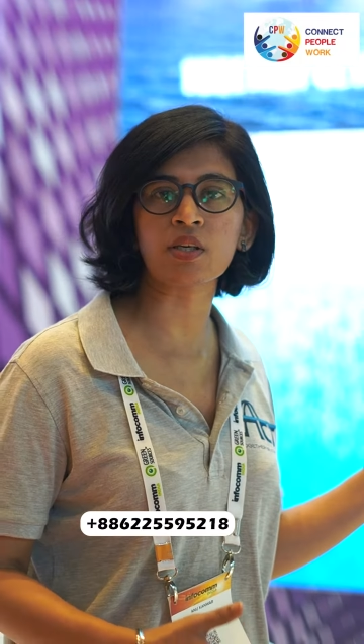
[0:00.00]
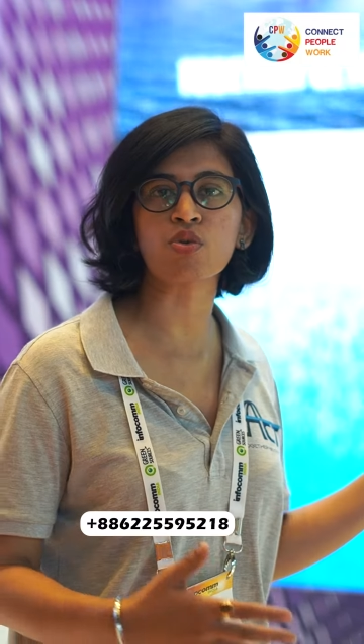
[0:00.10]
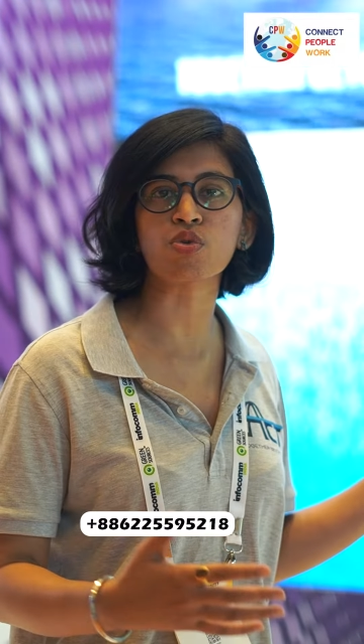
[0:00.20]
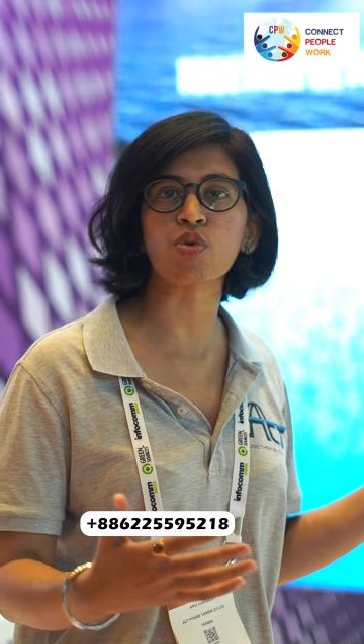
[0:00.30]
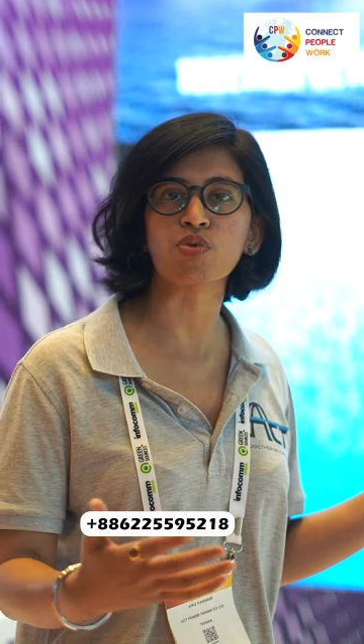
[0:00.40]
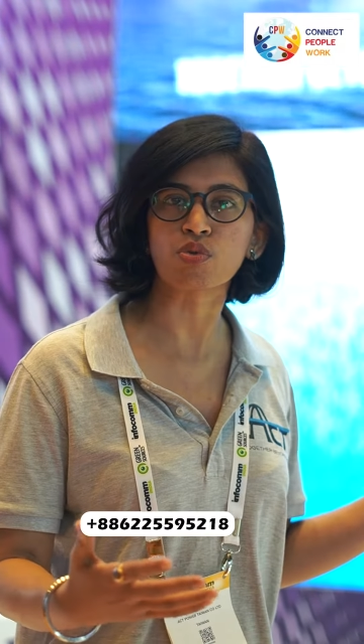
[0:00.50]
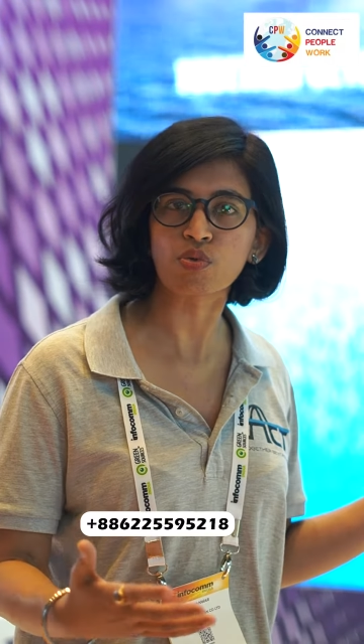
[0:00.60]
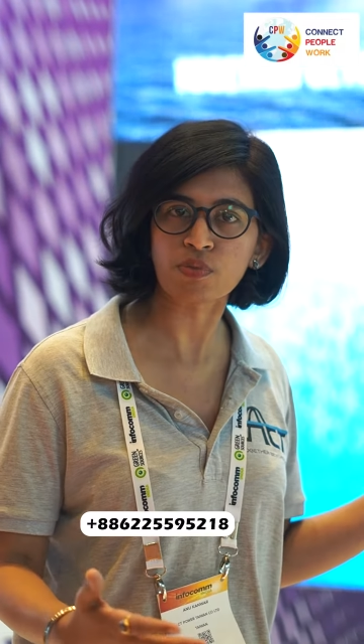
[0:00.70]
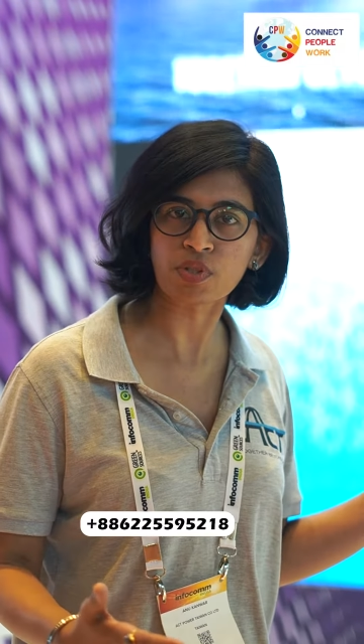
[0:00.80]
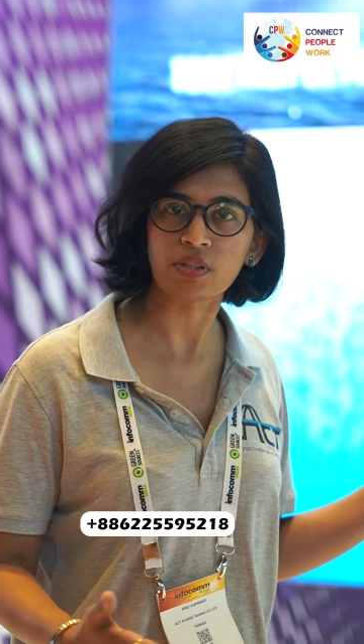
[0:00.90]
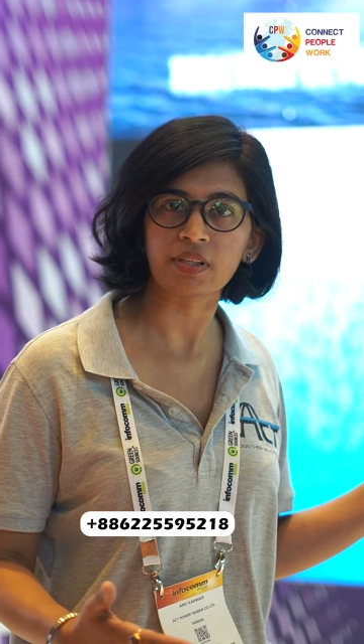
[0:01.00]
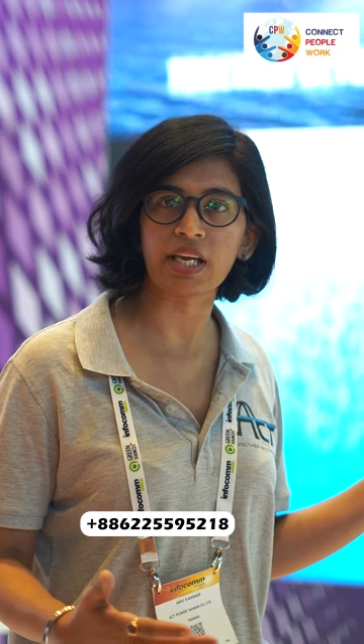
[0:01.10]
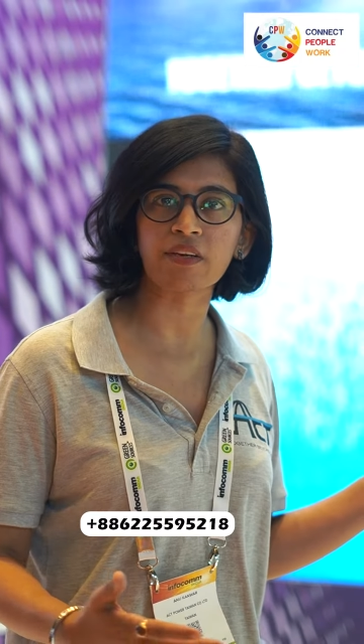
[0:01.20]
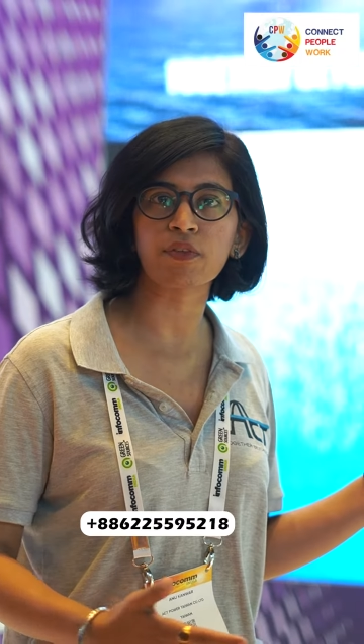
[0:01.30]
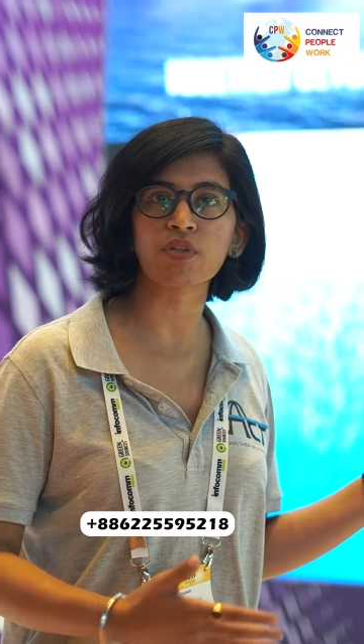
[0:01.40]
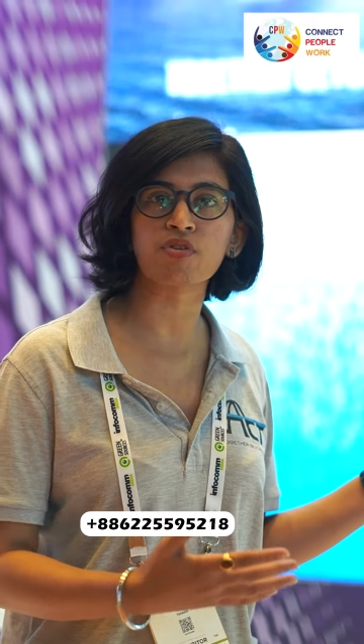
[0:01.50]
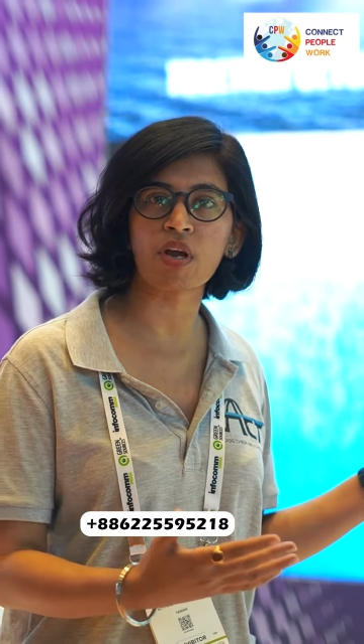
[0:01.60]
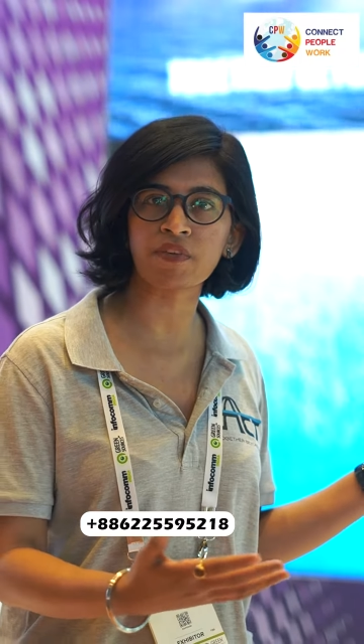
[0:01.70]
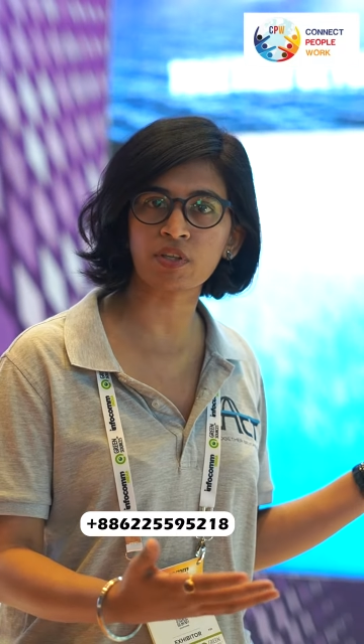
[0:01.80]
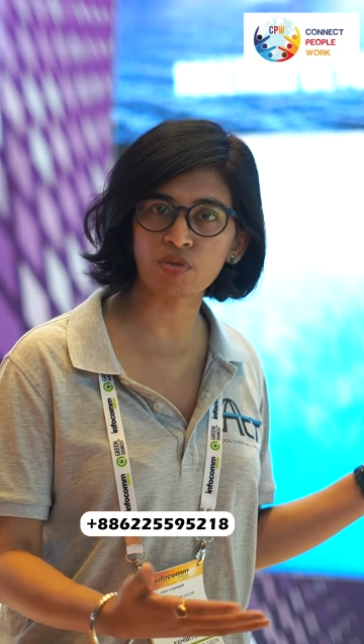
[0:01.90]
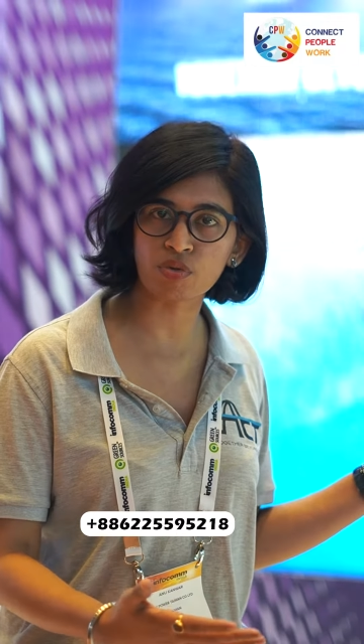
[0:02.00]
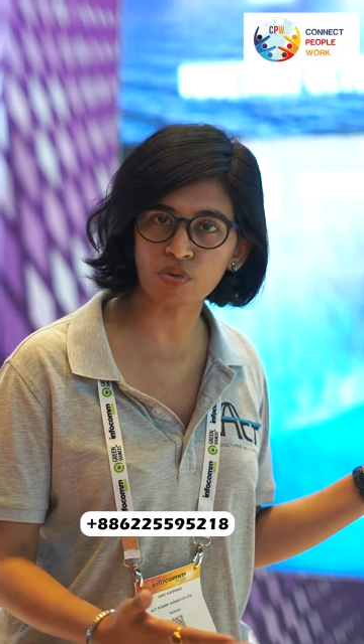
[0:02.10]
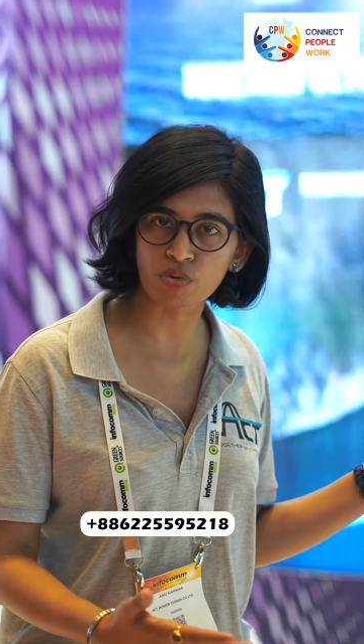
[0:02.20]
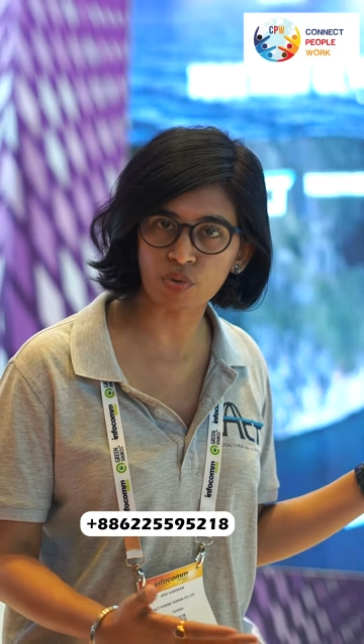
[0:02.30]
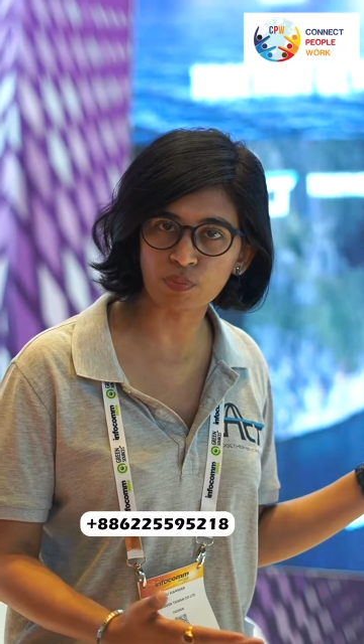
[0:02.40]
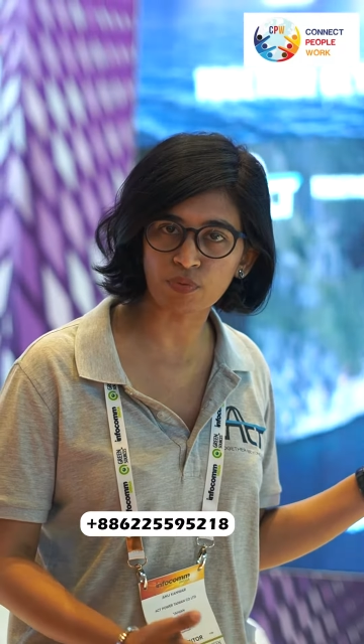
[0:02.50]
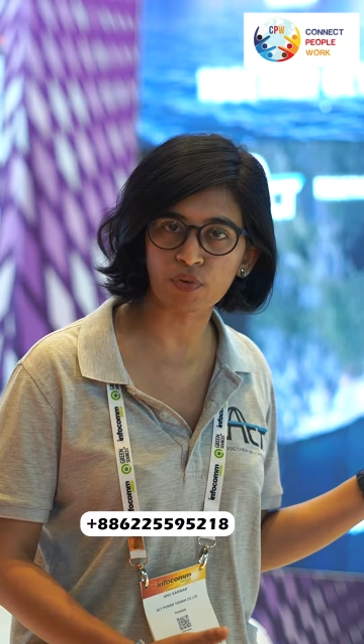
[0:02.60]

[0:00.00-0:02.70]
control rooms like for the traffic control rooms,